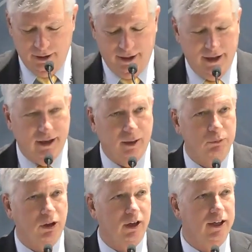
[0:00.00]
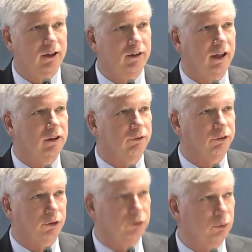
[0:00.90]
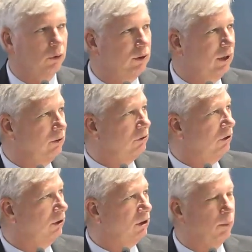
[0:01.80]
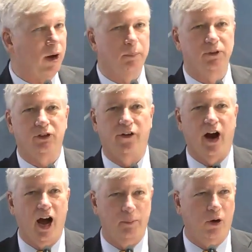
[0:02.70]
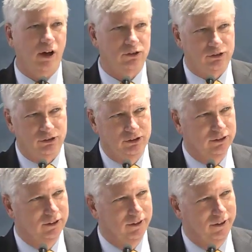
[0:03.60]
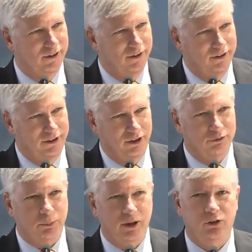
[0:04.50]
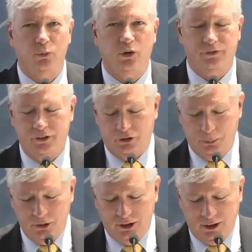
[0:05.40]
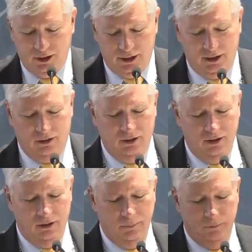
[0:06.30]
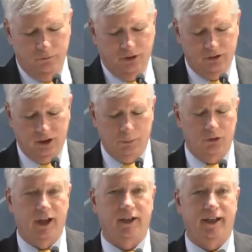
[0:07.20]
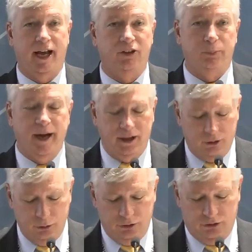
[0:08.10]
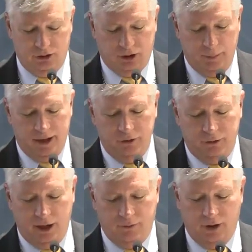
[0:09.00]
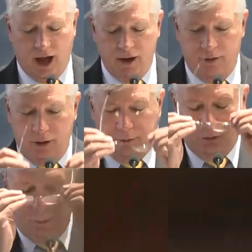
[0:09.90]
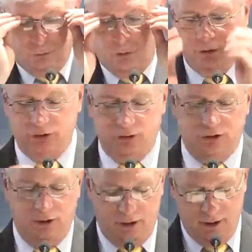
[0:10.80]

And I'm delighted that the first one that's going to come up is our IBOS, the Information Warfare Community Lead. Vice Admiral Kelly Aeschbach, who is the Commander, Naval Information Forces,